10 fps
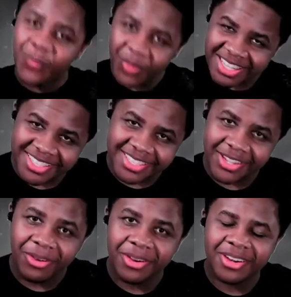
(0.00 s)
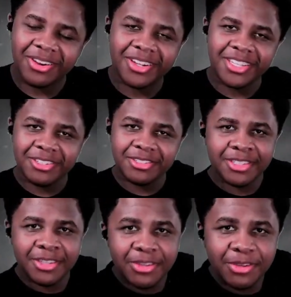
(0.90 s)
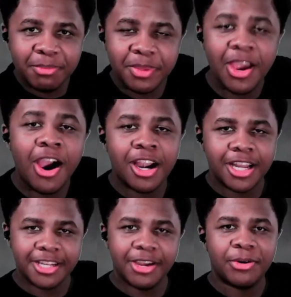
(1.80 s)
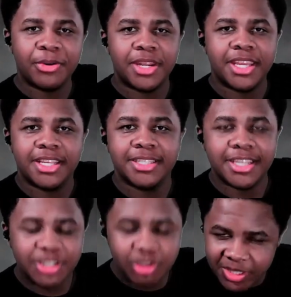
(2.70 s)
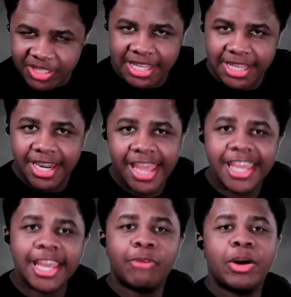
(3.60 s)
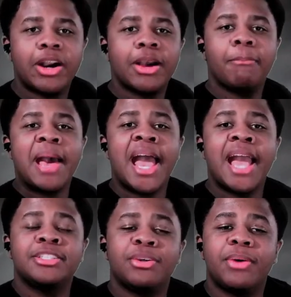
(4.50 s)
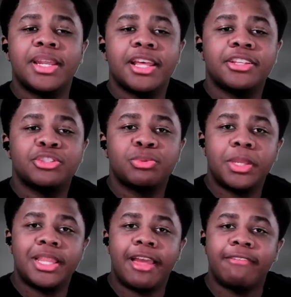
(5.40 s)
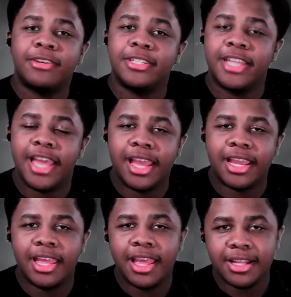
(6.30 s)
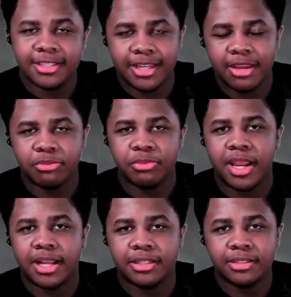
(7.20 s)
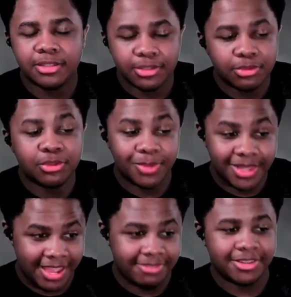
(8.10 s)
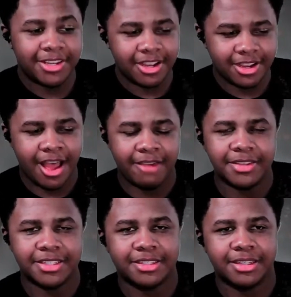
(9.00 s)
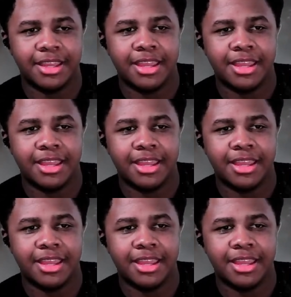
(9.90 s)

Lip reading: What's going on YouTube? You already know who it is. It's your boy silentknight and welcome back to another Sweet Life on Deck. Today we're reacting to Sweet Life on Deck, obviously.